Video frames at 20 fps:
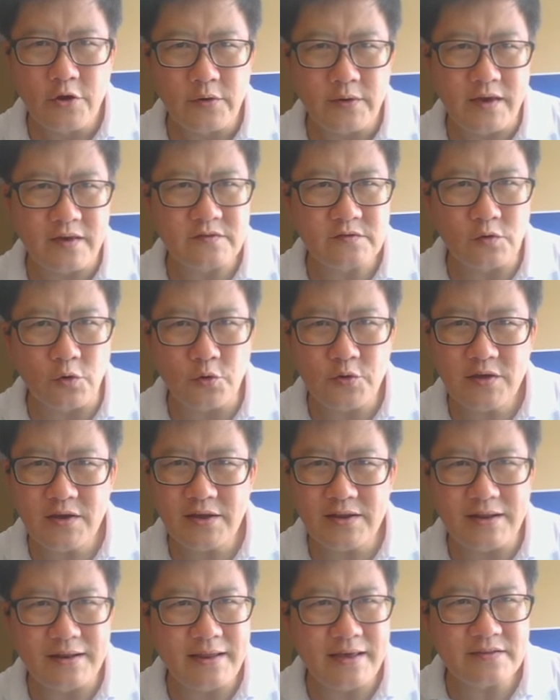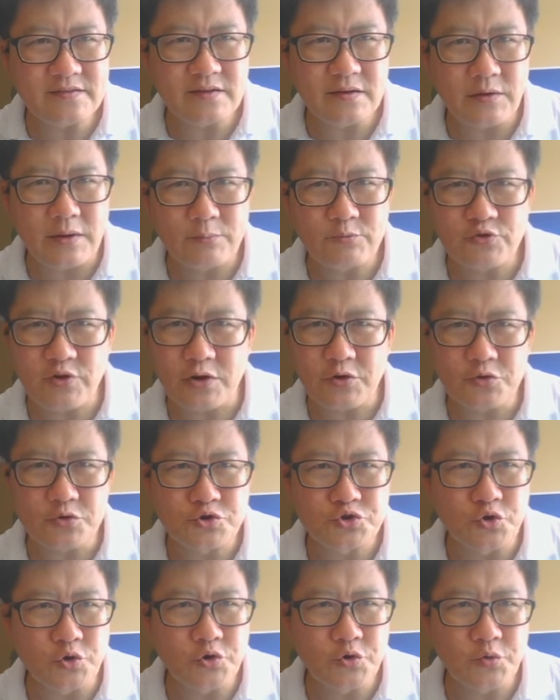Okay, so here the lesson I'm trying to
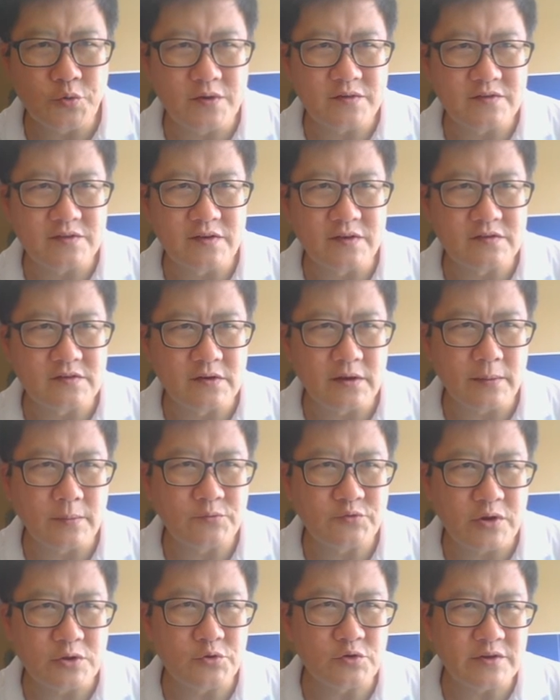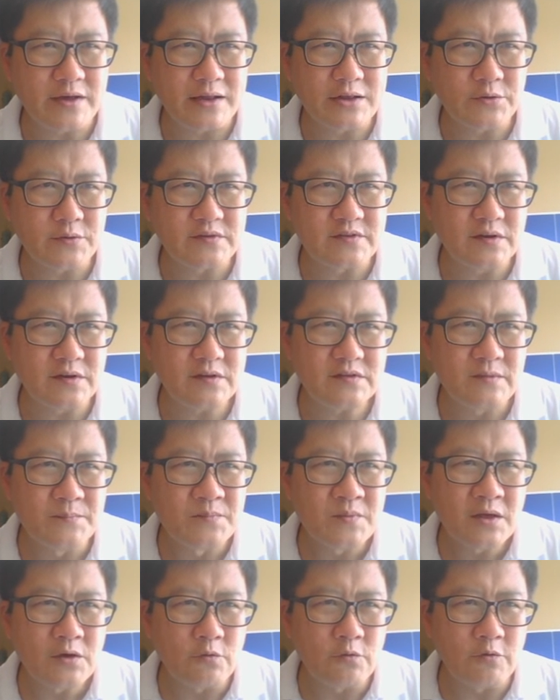show you is this. I'm trying to tell you is this.
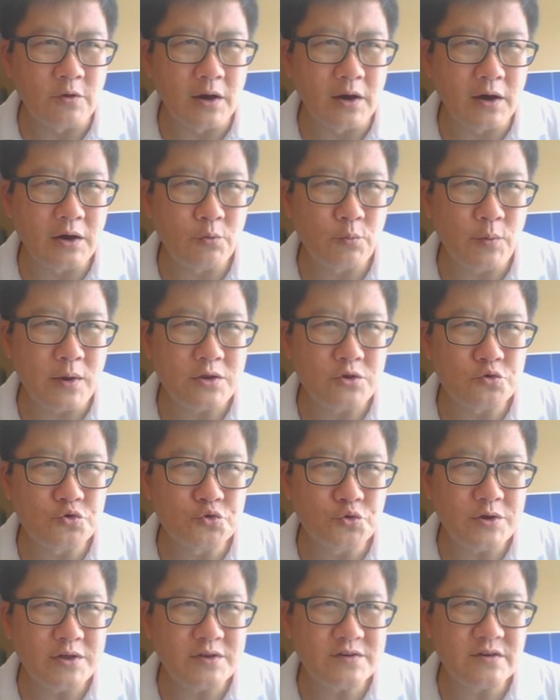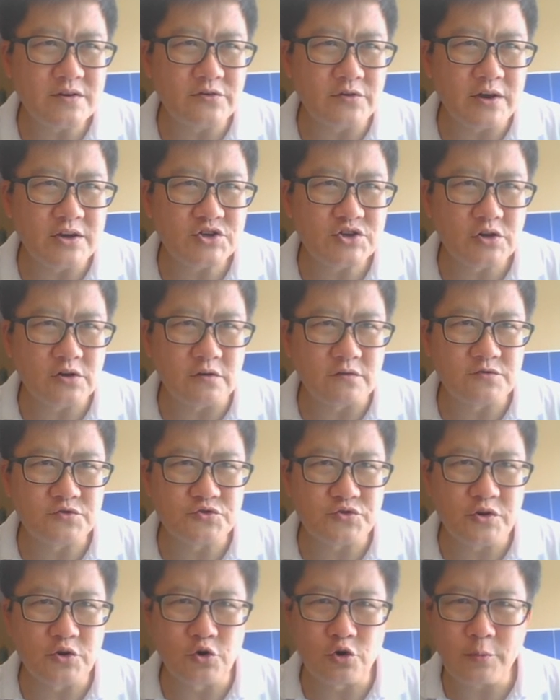When you do integration of
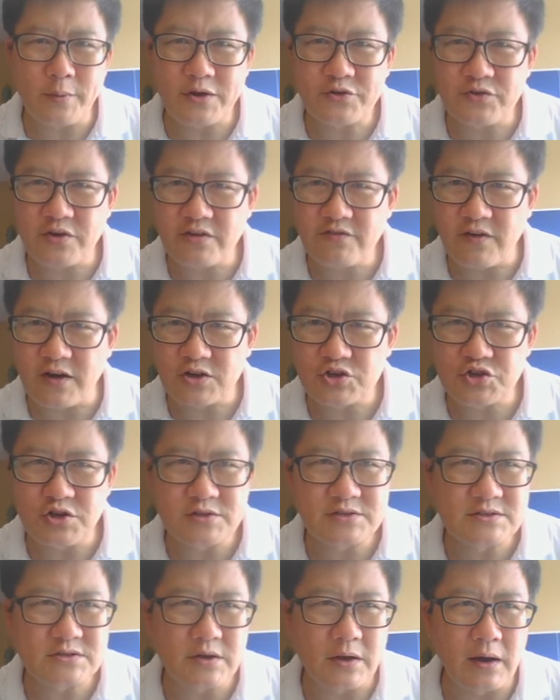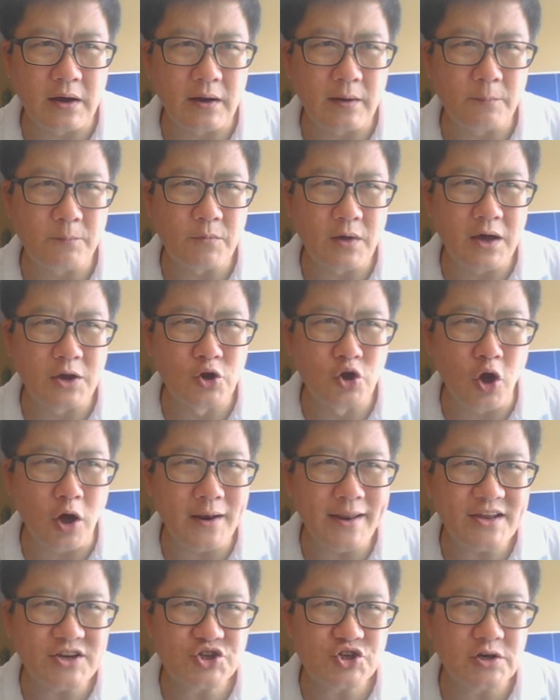trigonometric functions, a
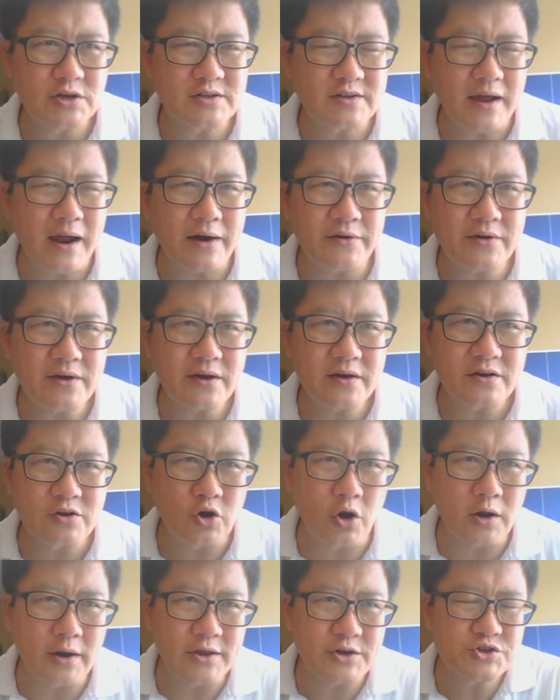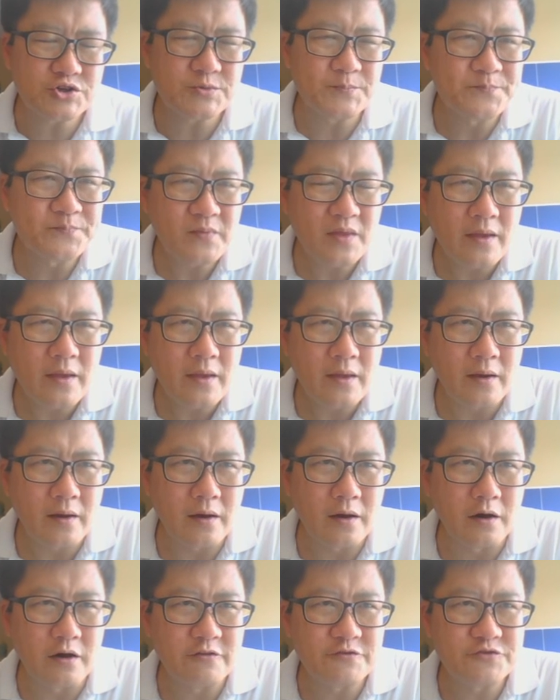thorough knowledge
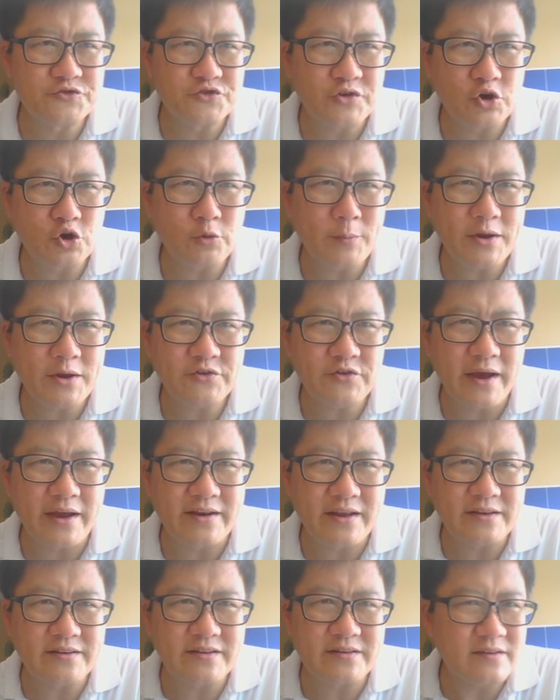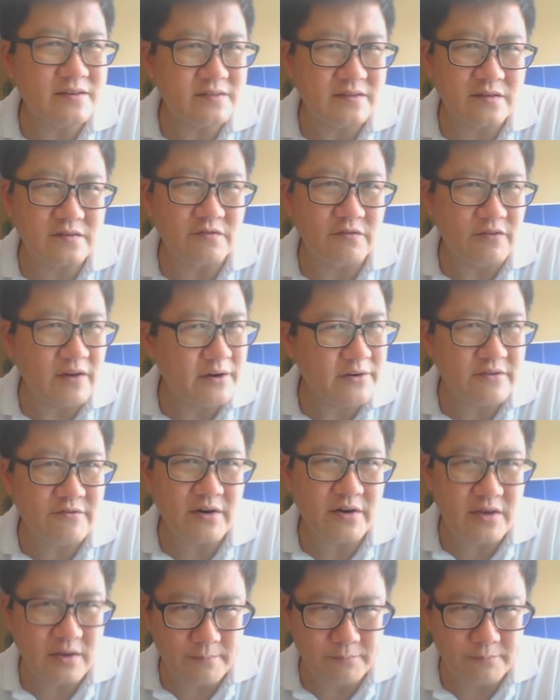of trigonometric identities is very, very